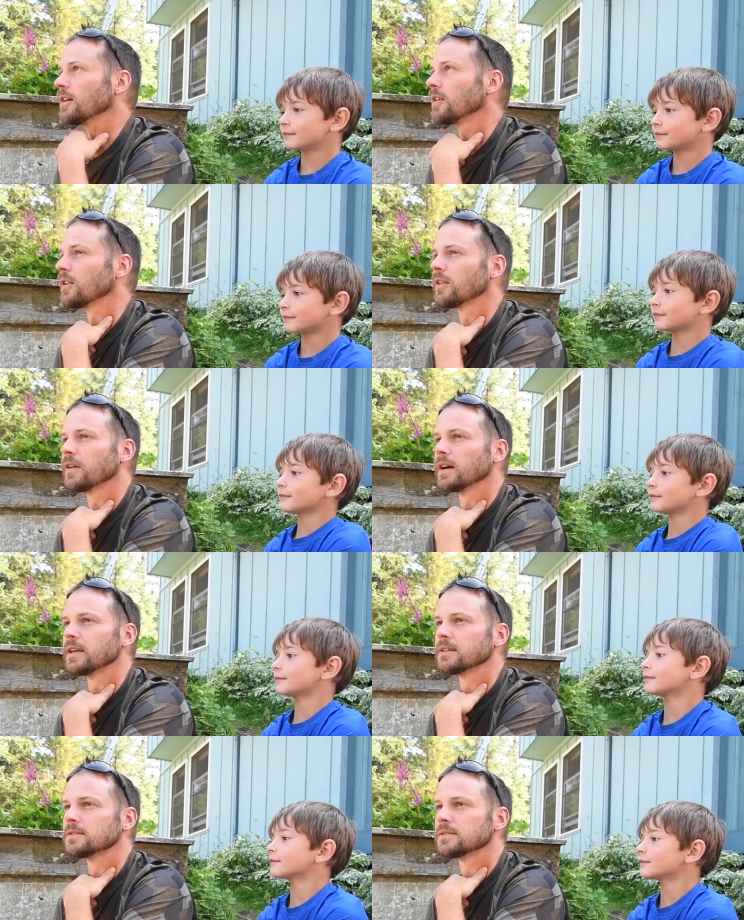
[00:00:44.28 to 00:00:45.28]
Speaker 1: on all of the
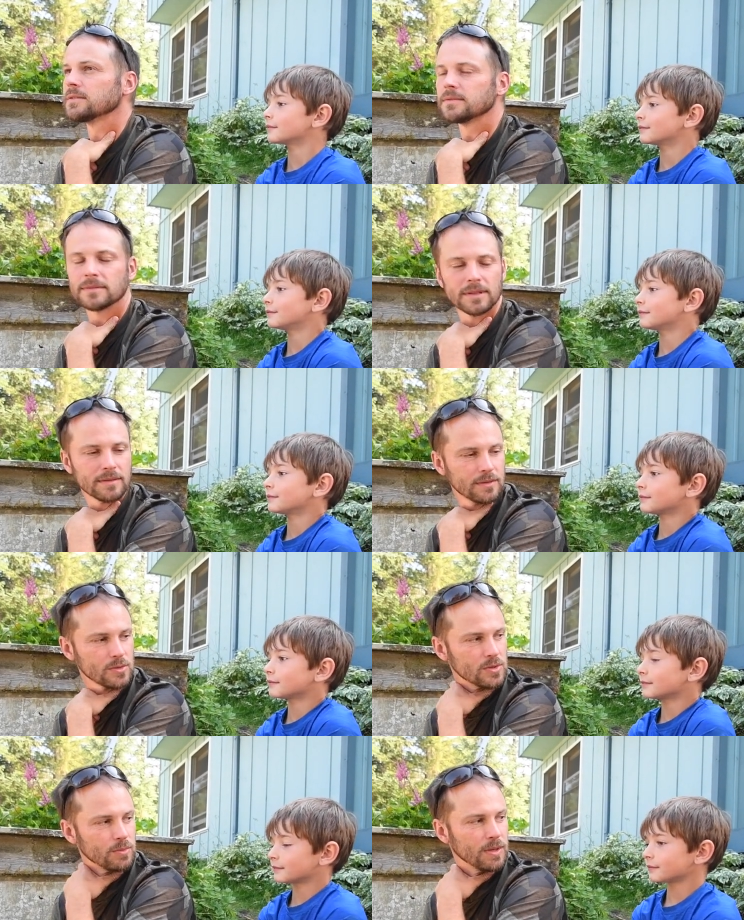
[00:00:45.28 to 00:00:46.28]
hikes.
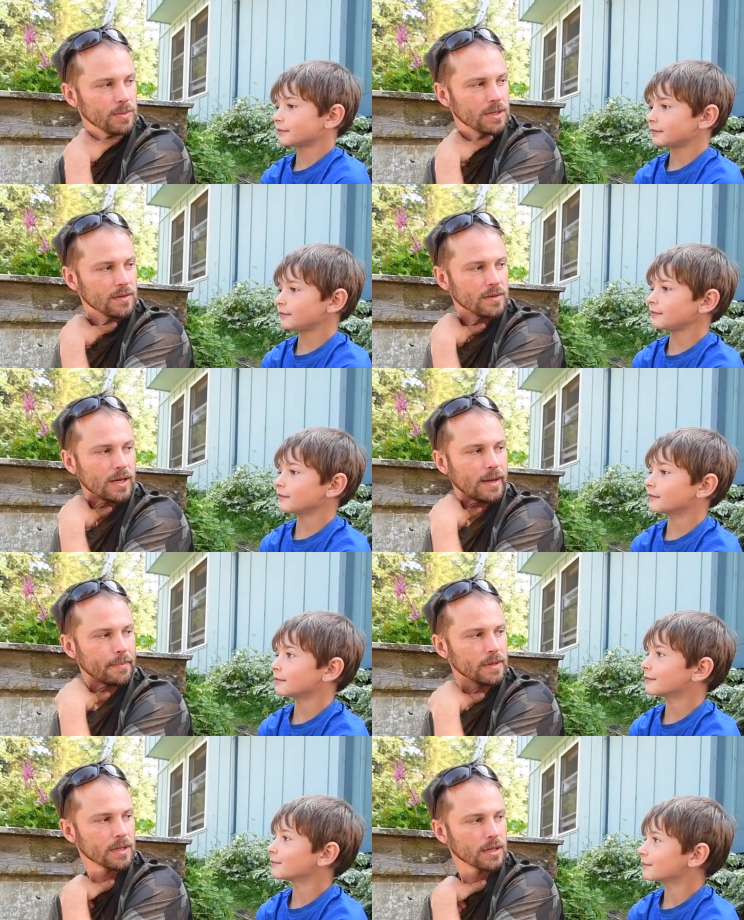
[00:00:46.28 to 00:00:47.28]
Usually beat me to the top,
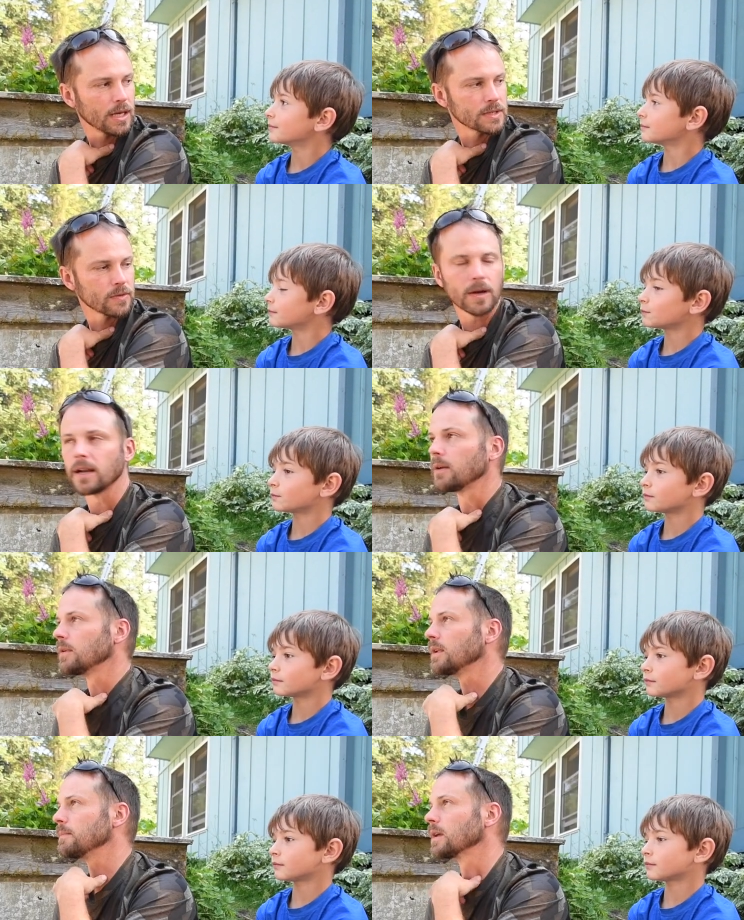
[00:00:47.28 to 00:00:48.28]
and then last Friday we
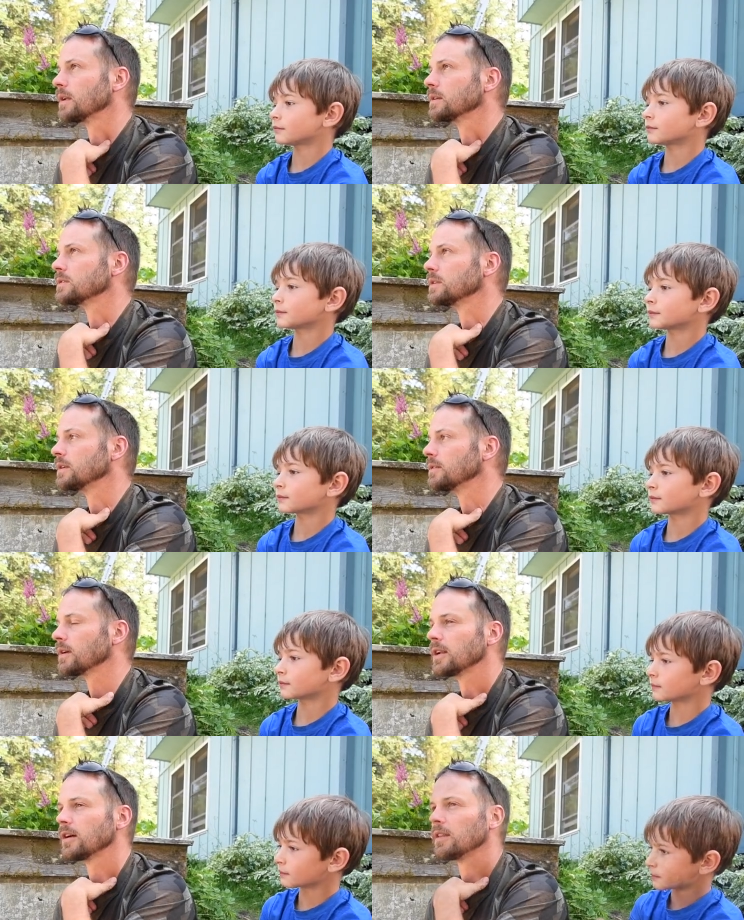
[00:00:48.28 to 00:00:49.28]
did McGinnis. He did
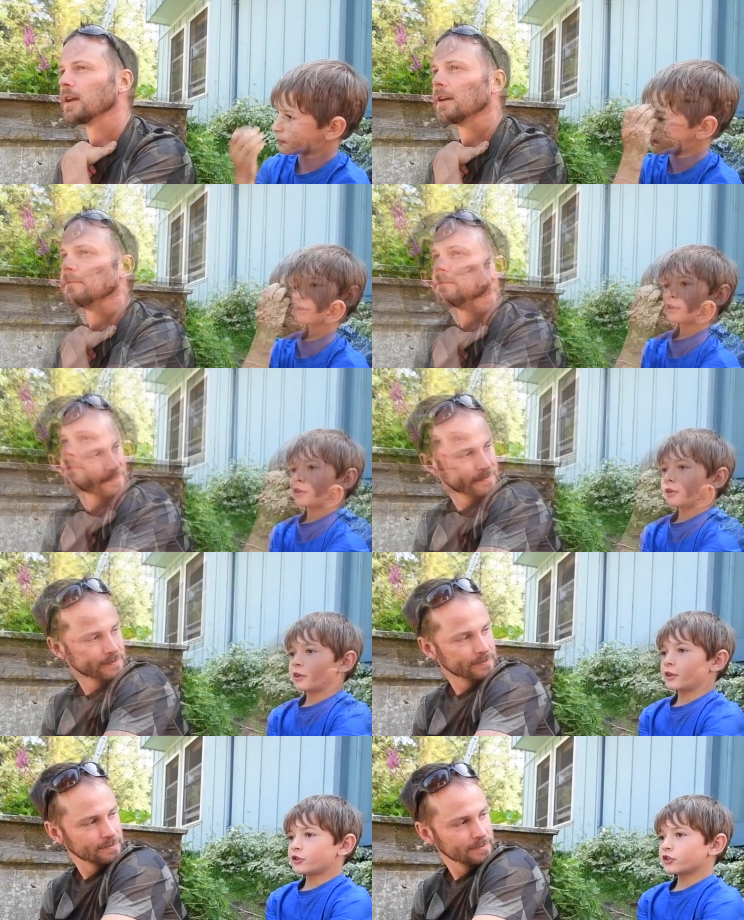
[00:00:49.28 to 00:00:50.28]
great on that.
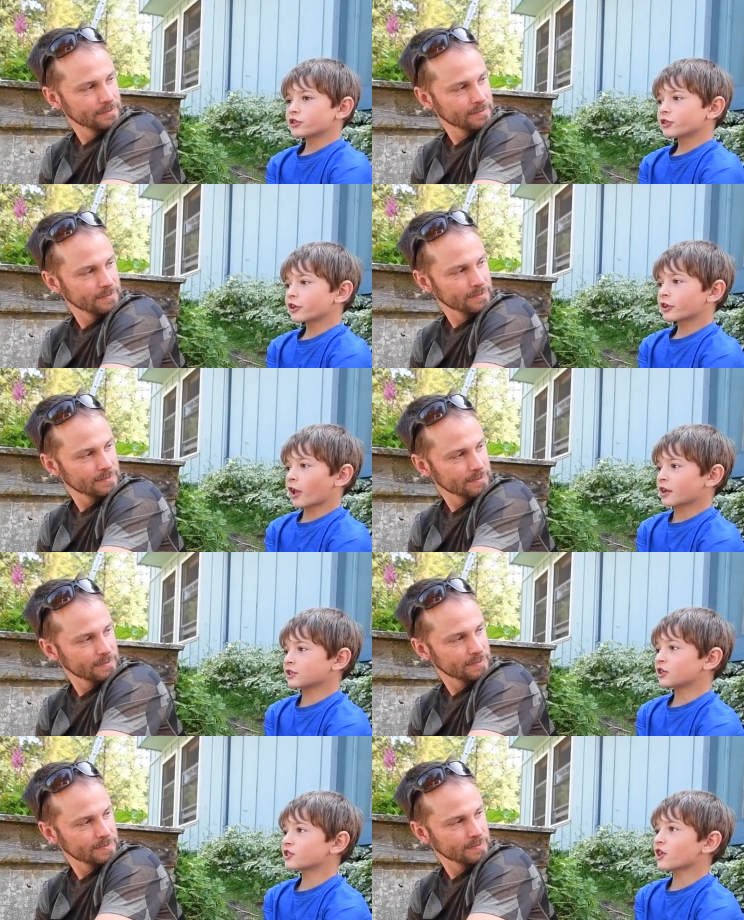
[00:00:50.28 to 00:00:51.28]
Speaker 2: I just like
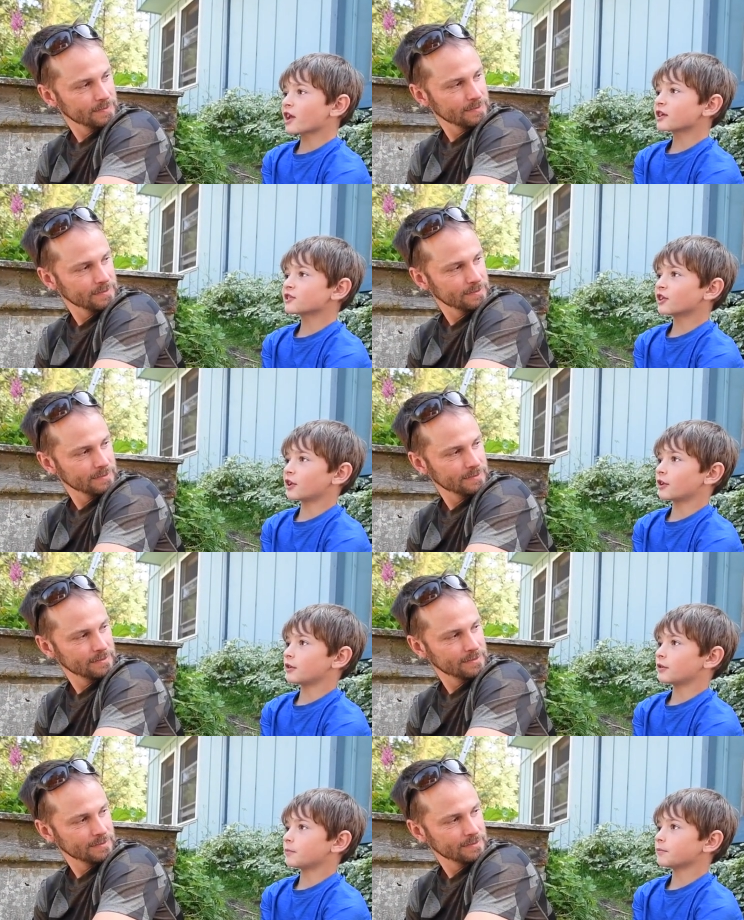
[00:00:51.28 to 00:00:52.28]
exercise and